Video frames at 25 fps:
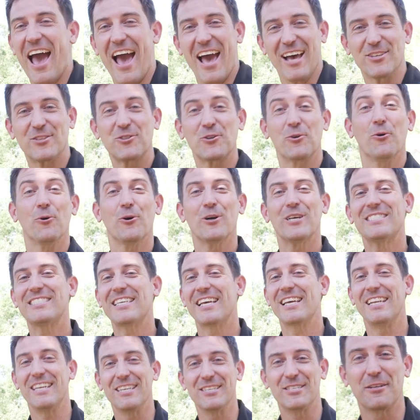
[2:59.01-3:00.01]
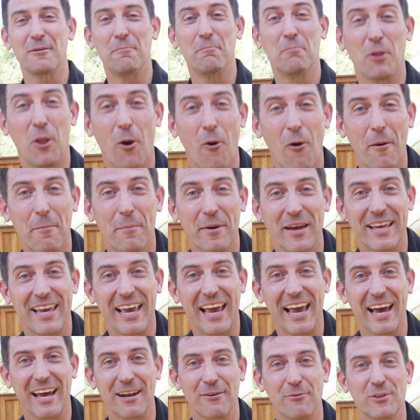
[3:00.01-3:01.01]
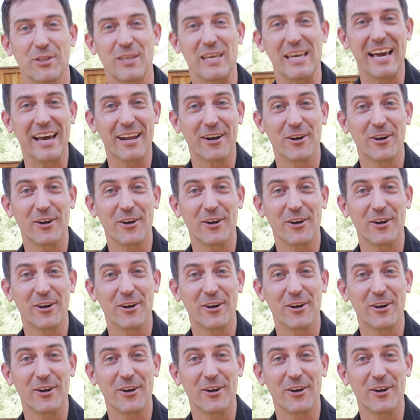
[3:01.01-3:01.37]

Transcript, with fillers: As cool as it is to blow up a can with the